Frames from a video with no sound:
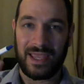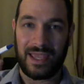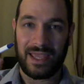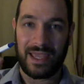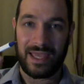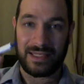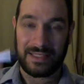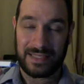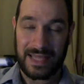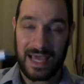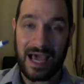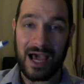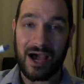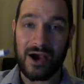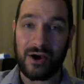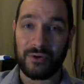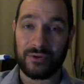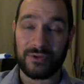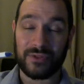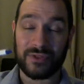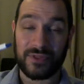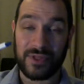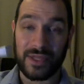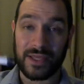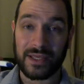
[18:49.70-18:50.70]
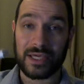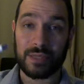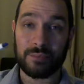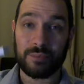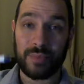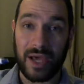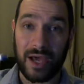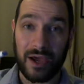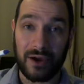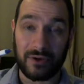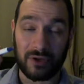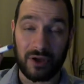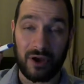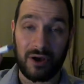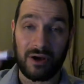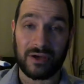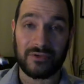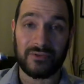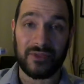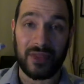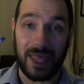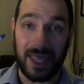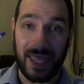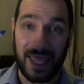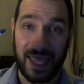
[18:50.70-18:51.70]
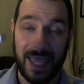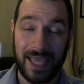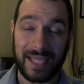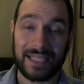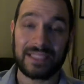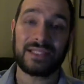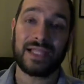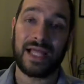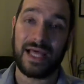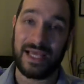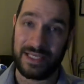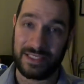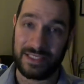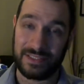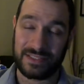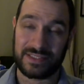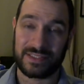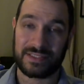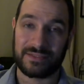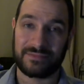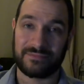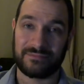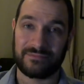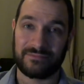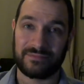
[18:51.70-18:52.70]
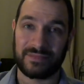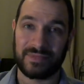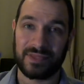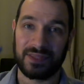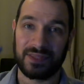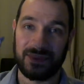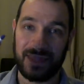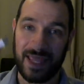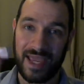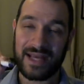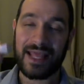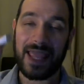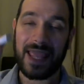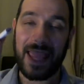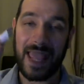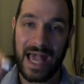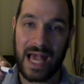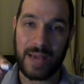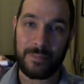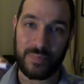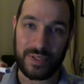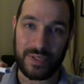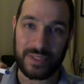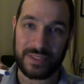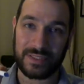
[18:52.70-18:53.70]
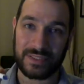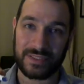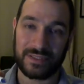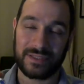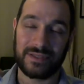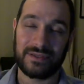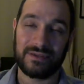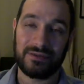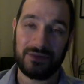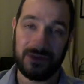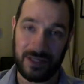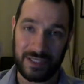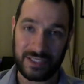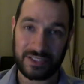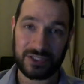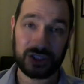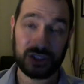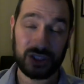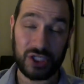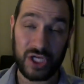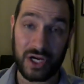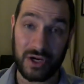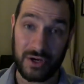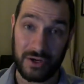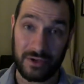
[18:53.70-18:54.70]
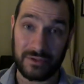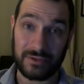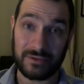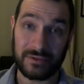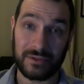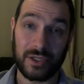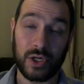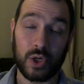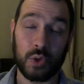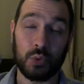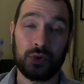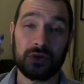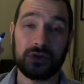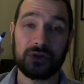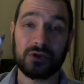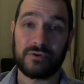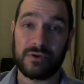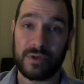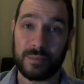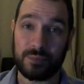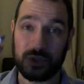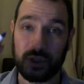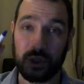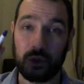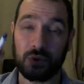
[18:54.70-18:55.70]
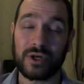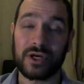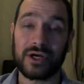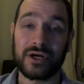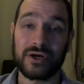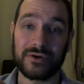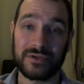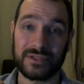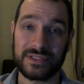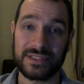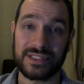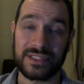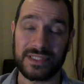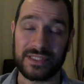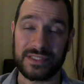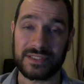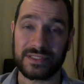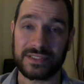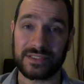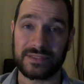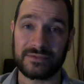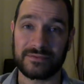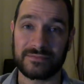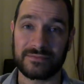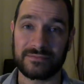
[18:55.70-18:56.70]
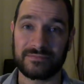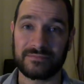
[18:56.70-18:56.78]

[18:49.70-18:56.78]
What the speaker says: And now think about all the headlines that happened this year with cryptocurrencies.